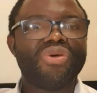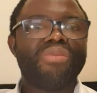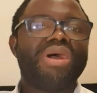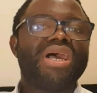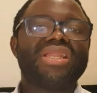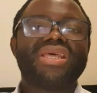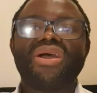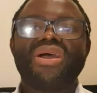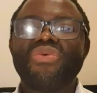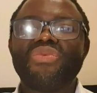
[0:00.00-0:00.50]
No
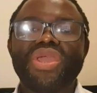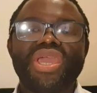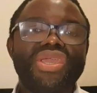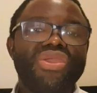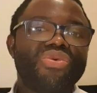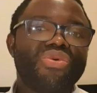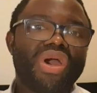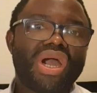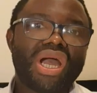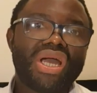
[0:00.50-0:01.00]
matter where
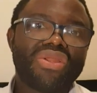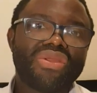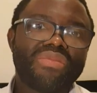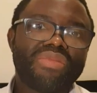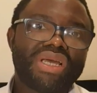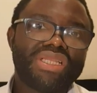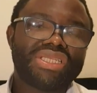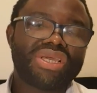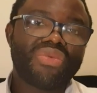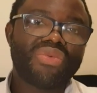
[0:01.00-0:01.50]
you are, no
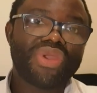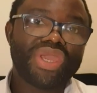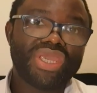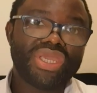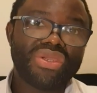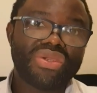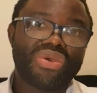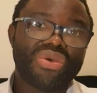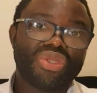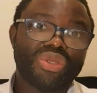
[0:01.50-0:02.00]
matter where
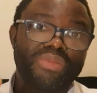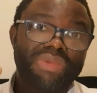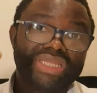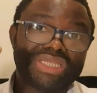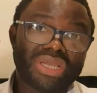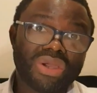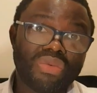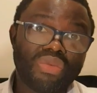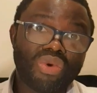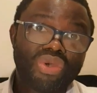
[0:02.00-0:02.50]
you go, no
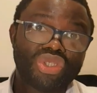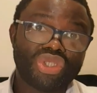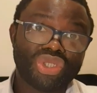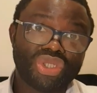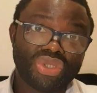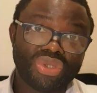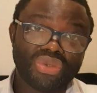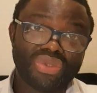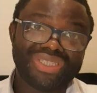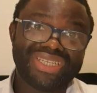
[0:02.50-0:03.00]
matter
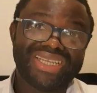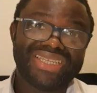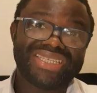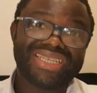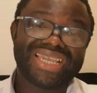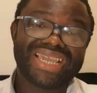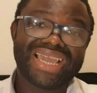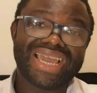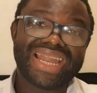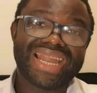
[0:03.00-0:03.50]
what you do,
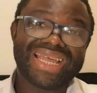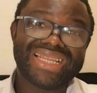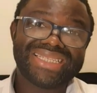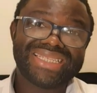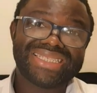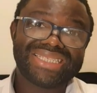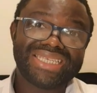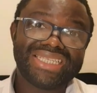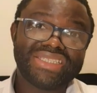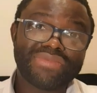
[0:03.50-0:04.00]
there's a
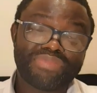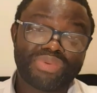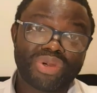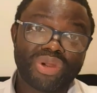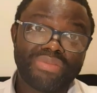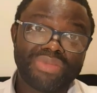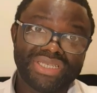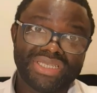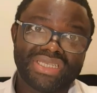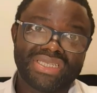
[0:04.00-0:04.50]
guaranteed
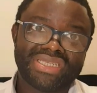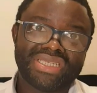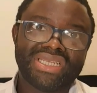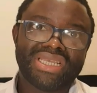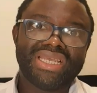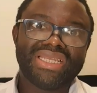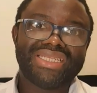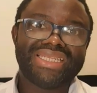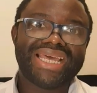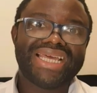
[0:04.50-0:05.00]
promise
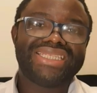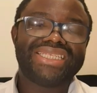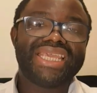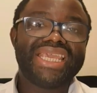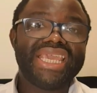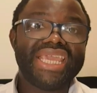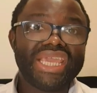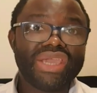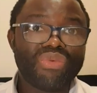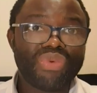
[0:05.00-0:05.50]

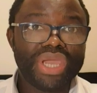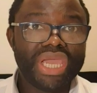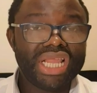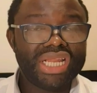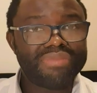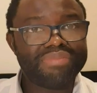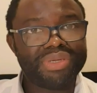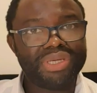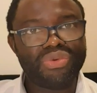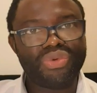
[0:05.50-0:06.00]
that He
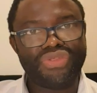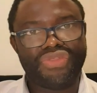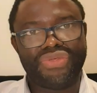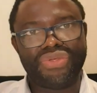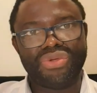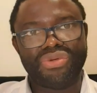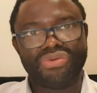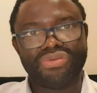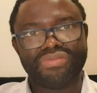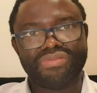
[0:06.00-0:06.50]
will be
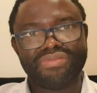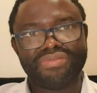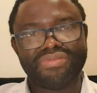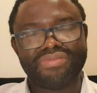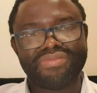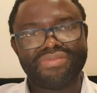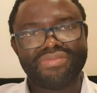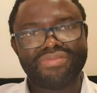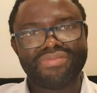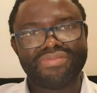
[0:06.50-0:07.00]
with you.
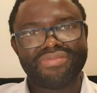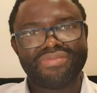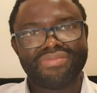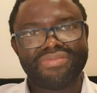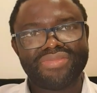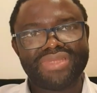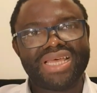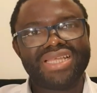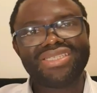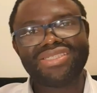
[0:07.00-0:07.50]

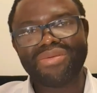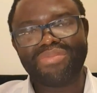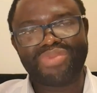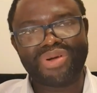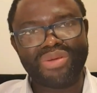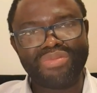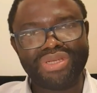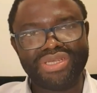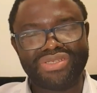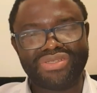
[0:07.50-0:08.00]
That's the
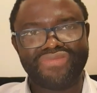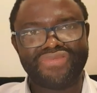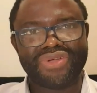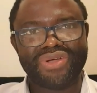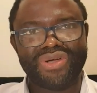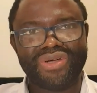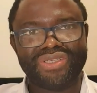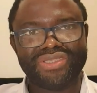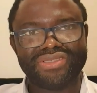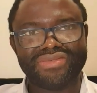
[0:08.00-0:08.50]
promise of
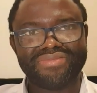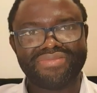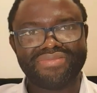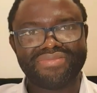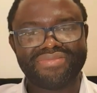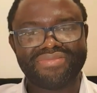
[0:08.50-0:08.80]
God.